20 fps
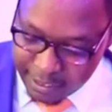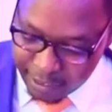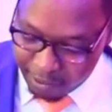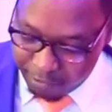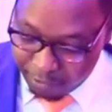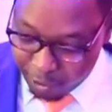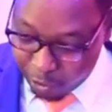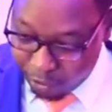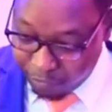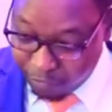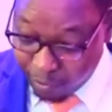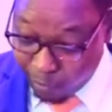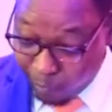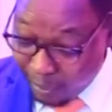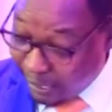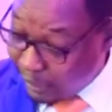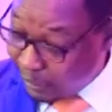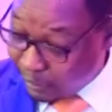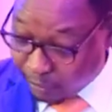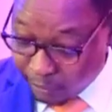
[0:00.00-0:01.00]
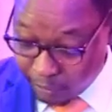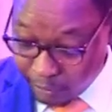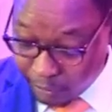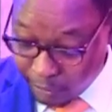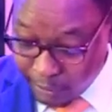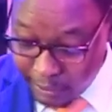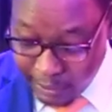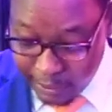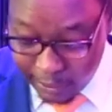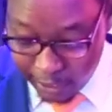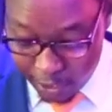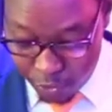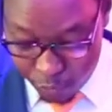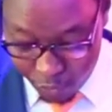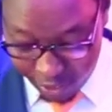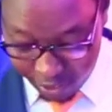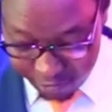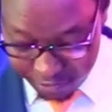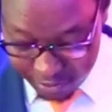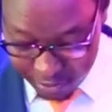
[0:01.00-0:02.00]
Savior of the world, indeed, as
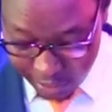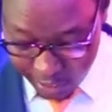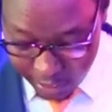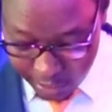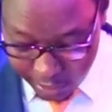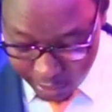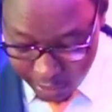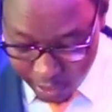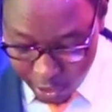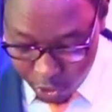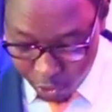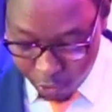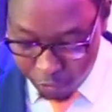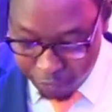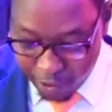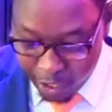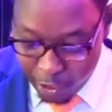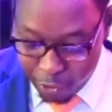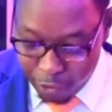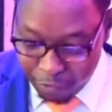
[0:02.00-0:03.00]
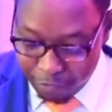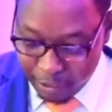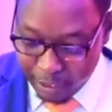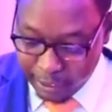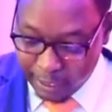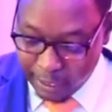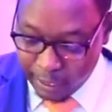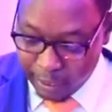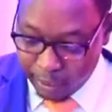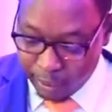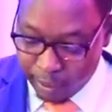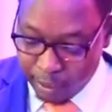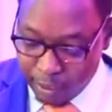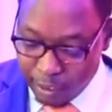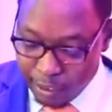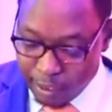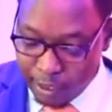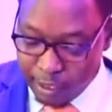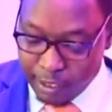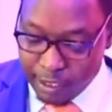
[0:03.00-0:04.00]
we have seen over and over again.
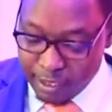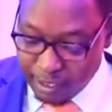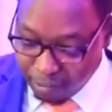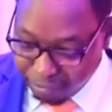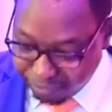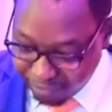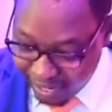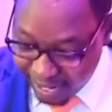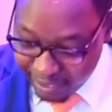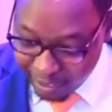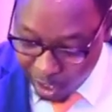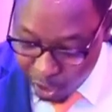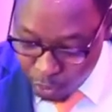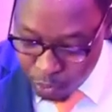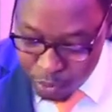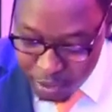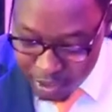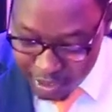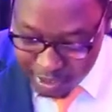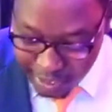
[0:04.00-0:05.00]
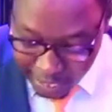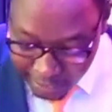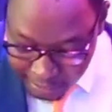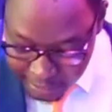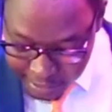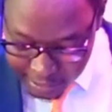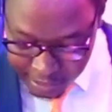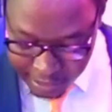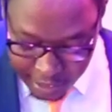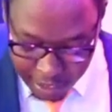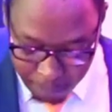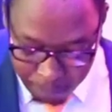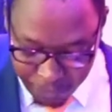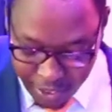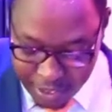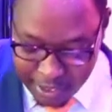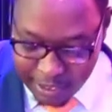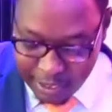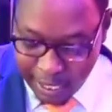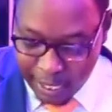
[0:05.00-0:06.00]
It is the Father who sent
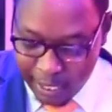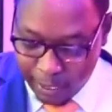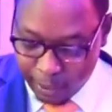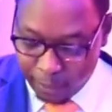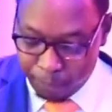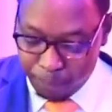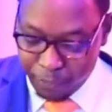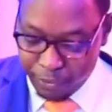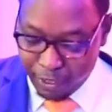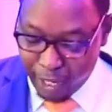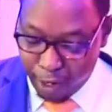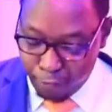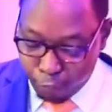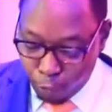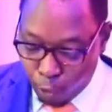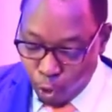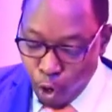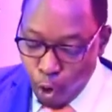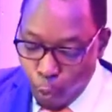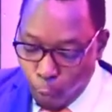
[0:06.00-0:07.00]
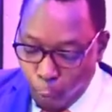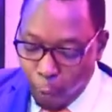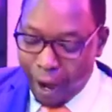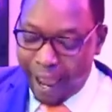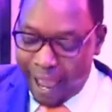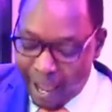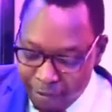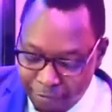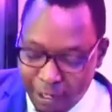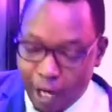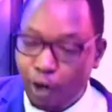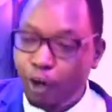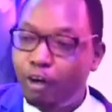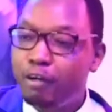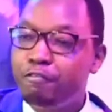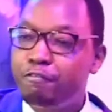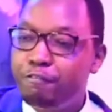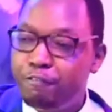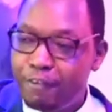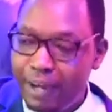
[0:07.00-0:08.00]
the Son. Therefore, whoever
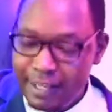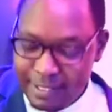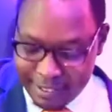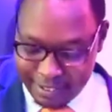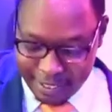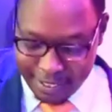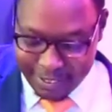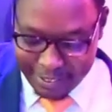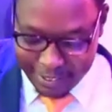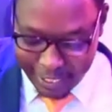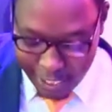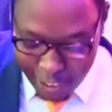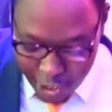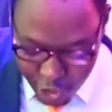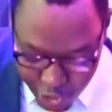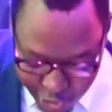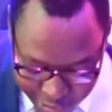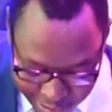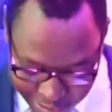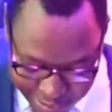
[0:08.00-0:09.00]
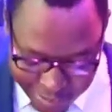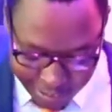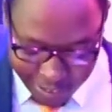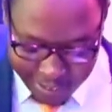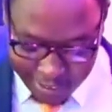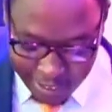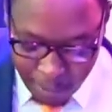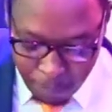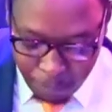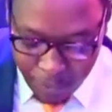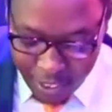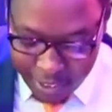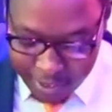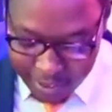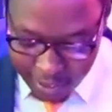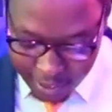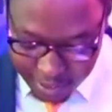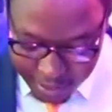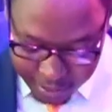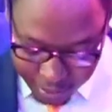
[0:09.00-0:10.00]
confesses that Jesus
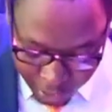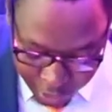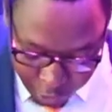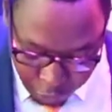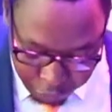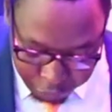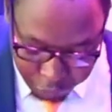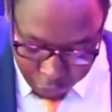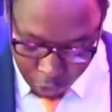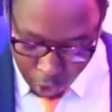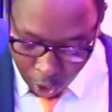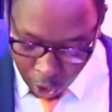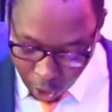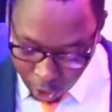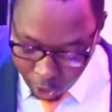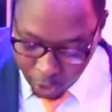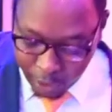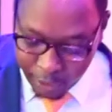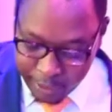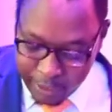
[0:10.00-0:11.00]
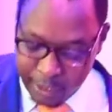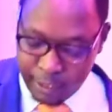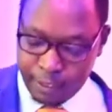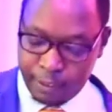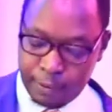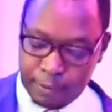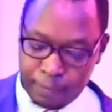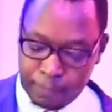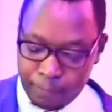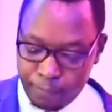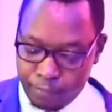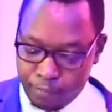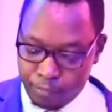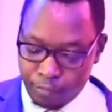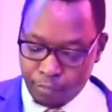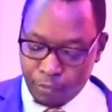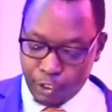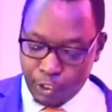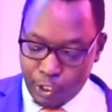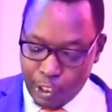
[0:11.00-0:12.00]
is the Son of God,
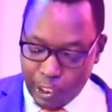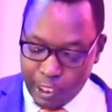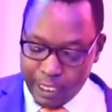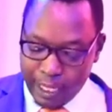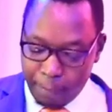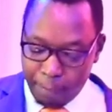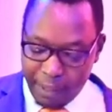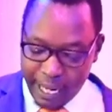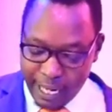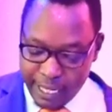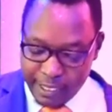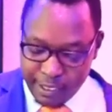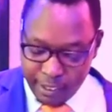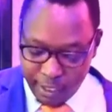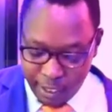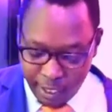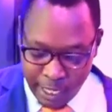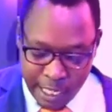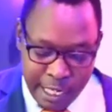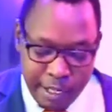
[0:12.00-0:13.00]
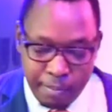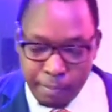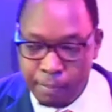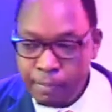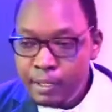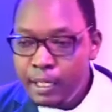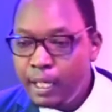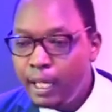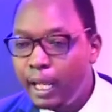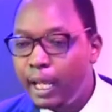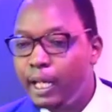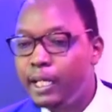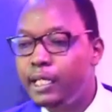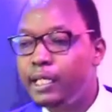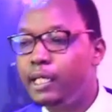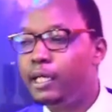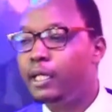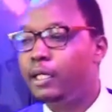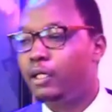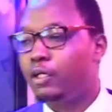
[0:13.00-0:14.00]
God abides in him and
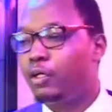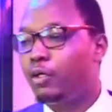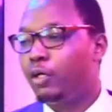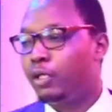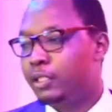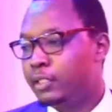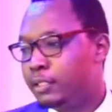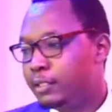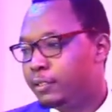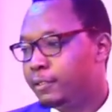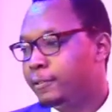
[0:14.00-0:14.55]
he in God.